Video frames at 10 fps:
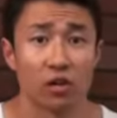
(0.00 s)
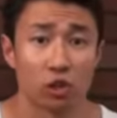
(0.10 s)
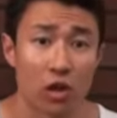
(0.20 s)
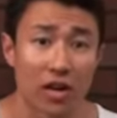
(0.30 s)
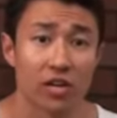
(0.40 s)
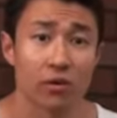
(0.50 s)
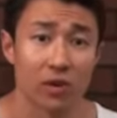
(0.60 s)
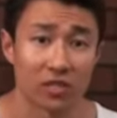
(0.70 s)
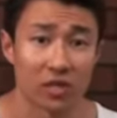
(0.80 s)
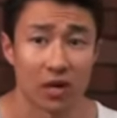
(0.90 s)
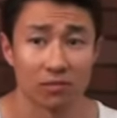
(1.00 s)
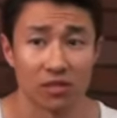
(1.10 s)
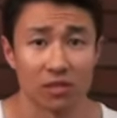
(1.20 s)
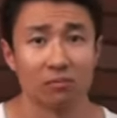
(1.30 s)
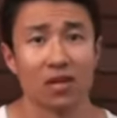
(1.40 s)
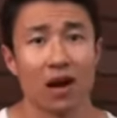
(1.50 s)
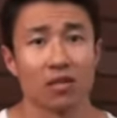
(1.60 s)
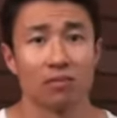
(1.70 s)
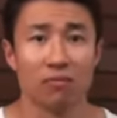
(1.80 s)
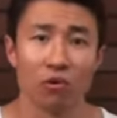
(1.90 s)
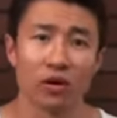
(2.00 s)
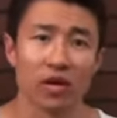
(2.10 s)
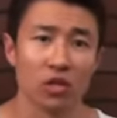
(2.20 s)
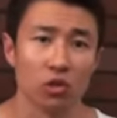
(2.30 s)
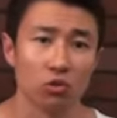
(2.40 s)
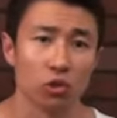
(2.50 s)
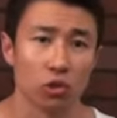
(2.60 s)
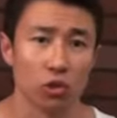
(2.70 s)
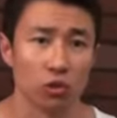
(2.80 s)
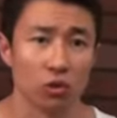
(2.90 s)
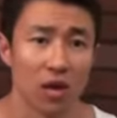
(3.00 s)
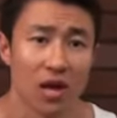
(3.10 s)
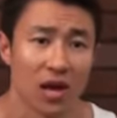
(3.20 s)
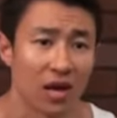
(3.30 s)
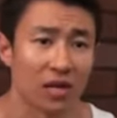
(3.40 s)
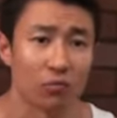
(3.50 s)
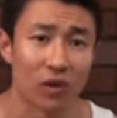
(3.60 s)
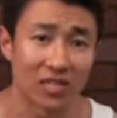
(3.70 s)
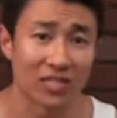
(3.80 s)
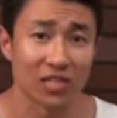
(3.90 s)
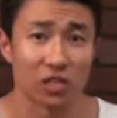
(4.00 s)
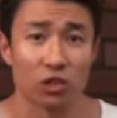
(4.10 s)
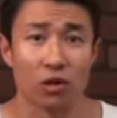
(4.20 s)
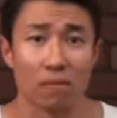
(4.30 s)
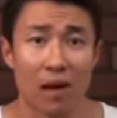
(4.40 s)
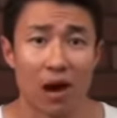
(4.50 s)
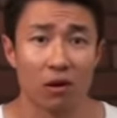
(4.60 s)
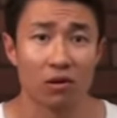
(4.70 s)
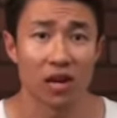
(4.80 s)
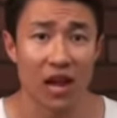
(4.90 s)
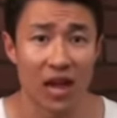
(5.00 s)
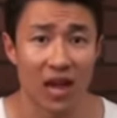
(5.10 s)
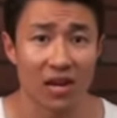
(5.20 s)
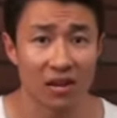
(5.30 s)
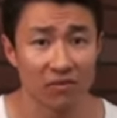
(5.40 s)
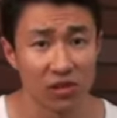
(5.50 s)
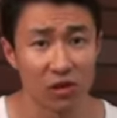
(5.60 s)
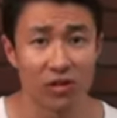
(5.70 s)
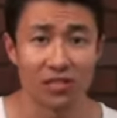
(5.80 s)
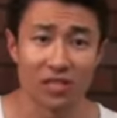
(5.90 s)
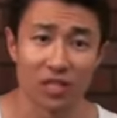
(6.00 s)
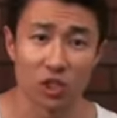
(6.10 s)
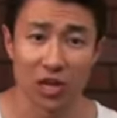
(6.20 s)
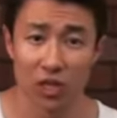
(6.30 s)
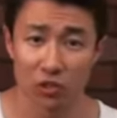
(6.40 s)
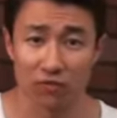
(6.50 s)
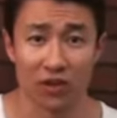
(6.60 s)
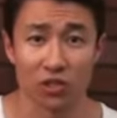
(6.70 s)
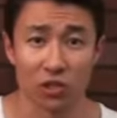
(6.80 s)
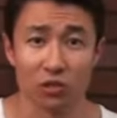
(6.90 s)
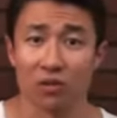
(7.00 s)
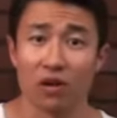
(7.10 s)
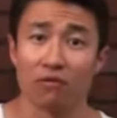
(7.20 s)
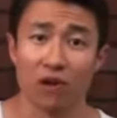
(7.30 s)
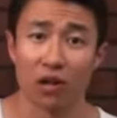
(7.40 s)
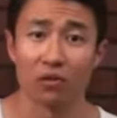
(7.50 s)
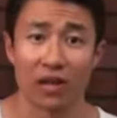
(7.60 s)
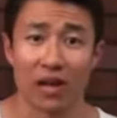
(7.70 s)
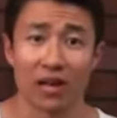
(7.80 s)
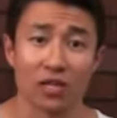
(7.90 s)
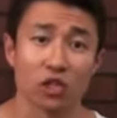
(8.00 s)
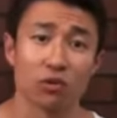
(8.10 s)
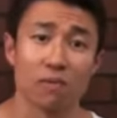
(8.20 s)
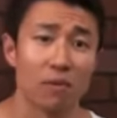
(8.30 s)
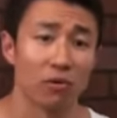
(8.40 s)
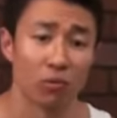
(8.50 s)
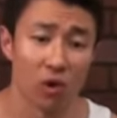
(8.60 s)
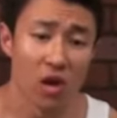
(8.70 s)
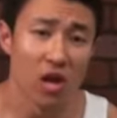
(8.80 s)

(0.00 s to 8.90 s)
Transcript: you're tracking your rest times. Sometimes people get used to resting a certain amount, and even though they see the change in phase 2, they don't follow that. And just remember,